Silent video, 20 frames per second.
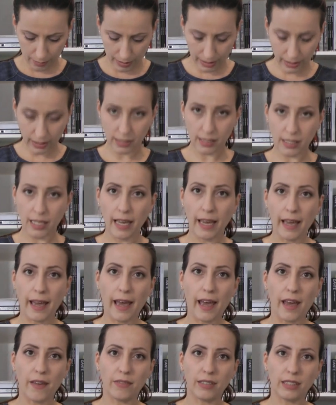because
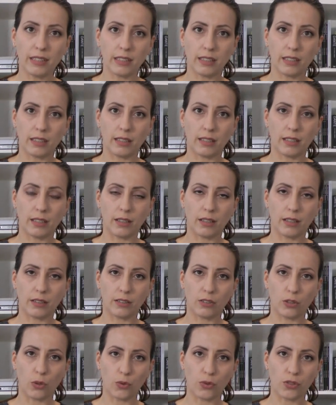having
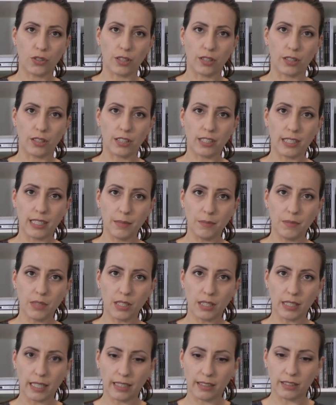those
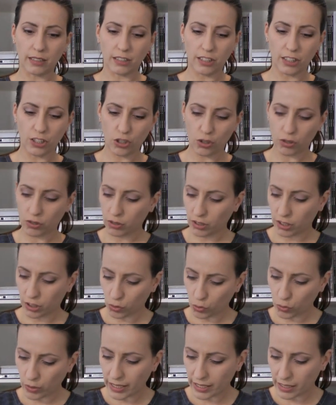seams and
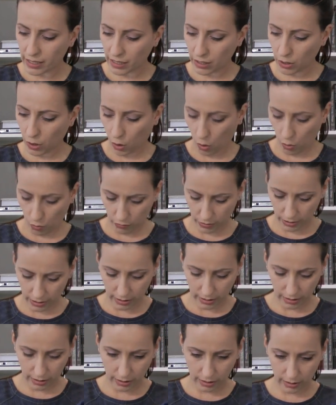distressing over
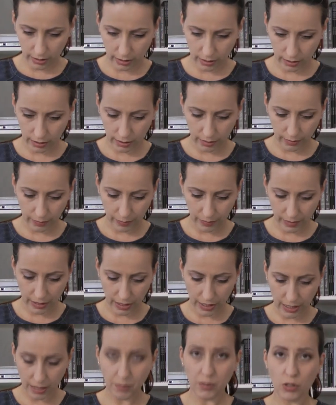the
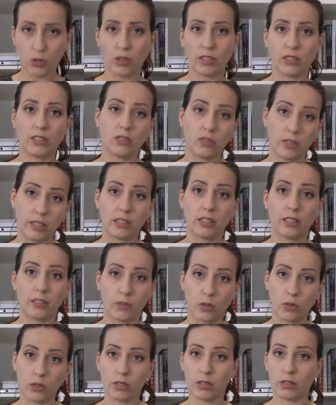seams, you are distressing of
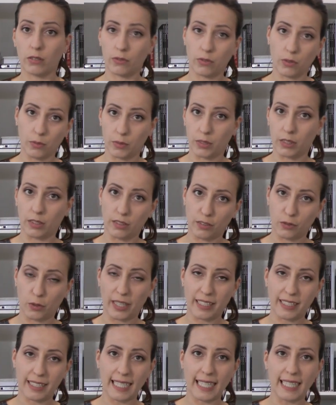course from the
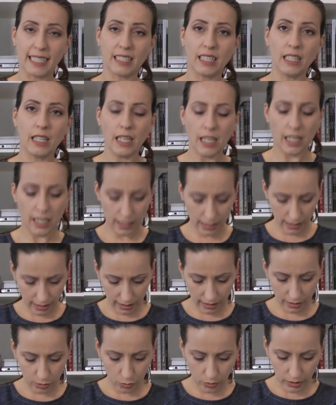right side,
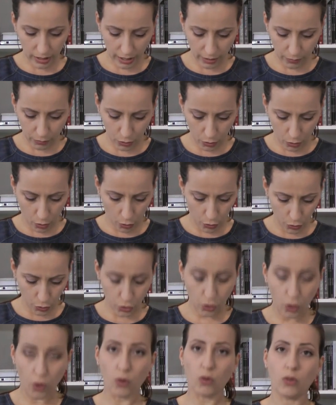it will give you
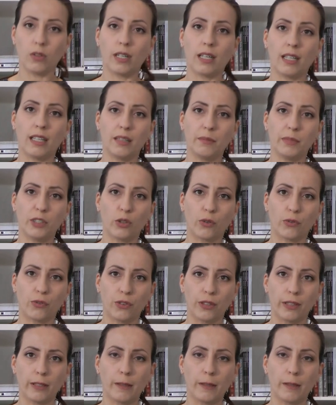also a little bit of